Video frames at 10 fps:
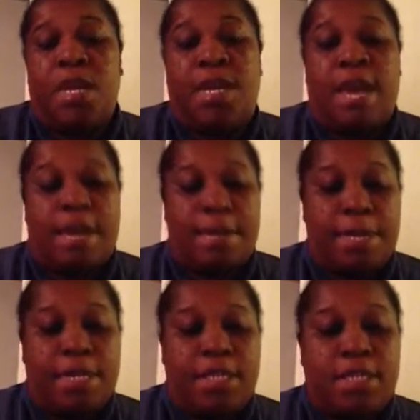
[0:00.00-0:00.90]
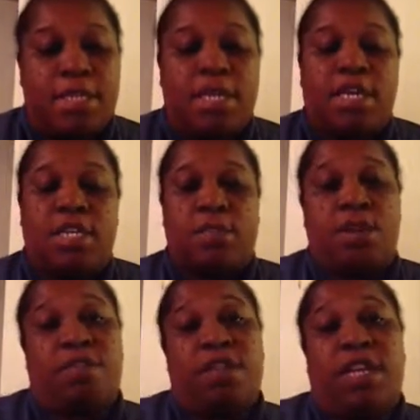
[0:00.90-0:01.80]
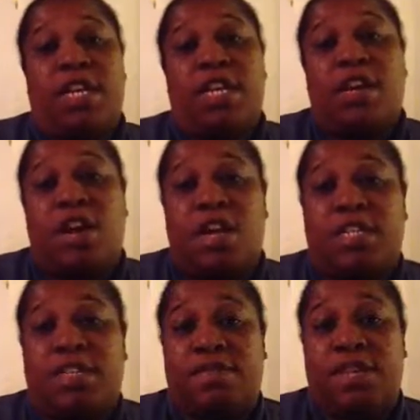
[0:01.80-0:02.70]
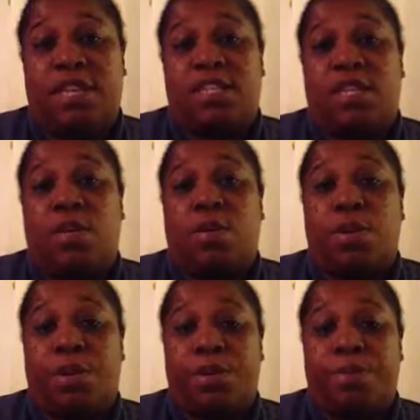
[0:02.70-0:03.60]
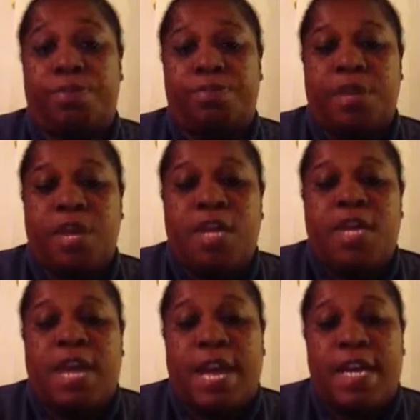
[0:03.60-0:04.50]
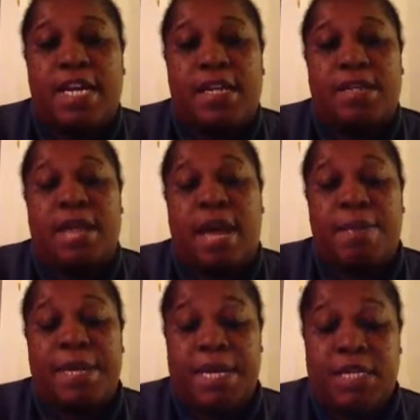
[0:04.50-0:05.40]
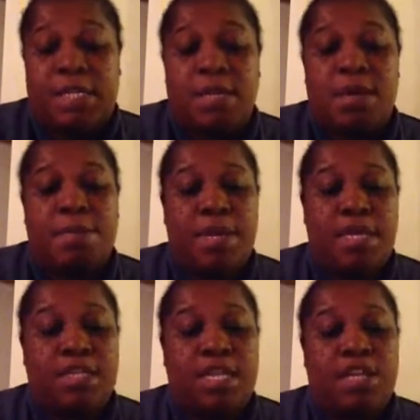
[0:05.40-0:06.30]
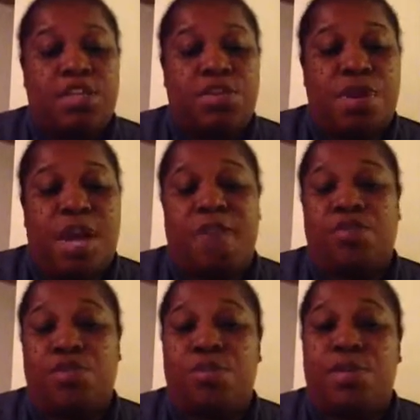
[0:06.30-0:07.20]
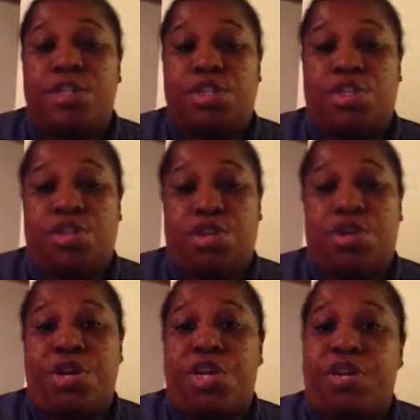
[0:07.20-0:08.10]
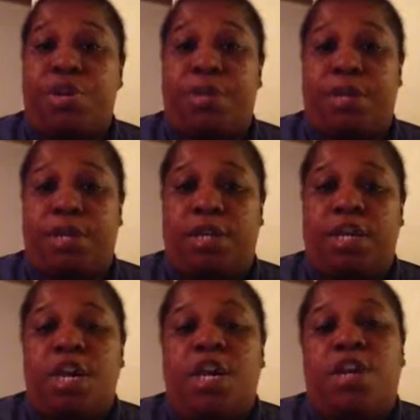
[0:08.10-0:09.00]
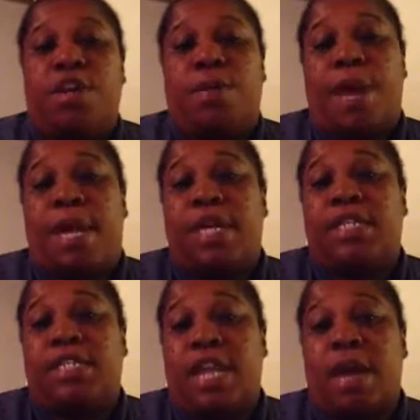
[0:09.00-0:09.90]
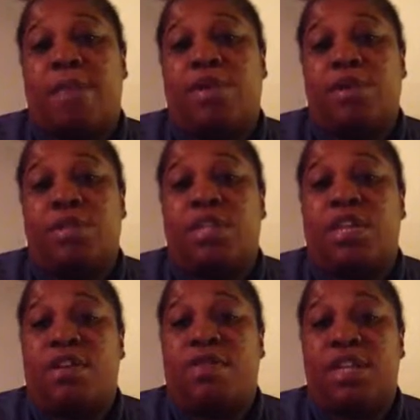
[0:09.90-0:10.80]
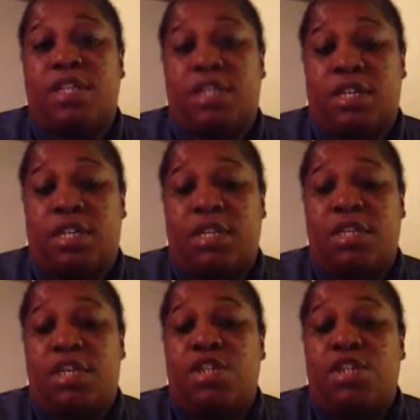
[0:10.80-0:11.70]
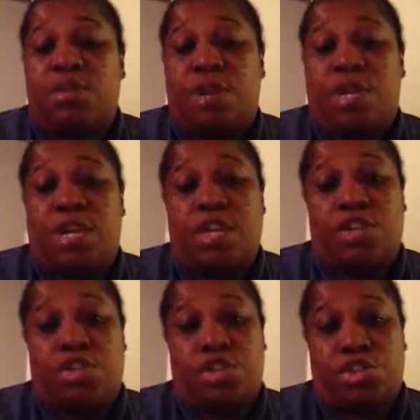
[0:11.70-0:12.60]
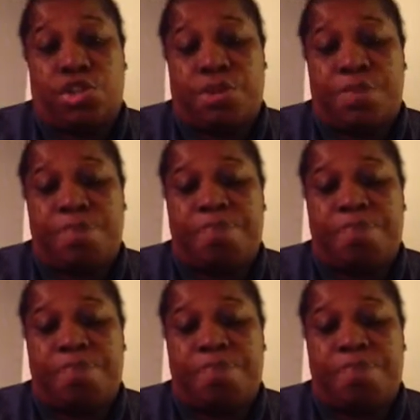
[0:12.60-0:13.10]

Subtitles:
Diabetes is one of the leading causes of death in the world. Diabetes means that you have too much sugar in your blood. Your body does not produce enough insulin to regulate your sugar.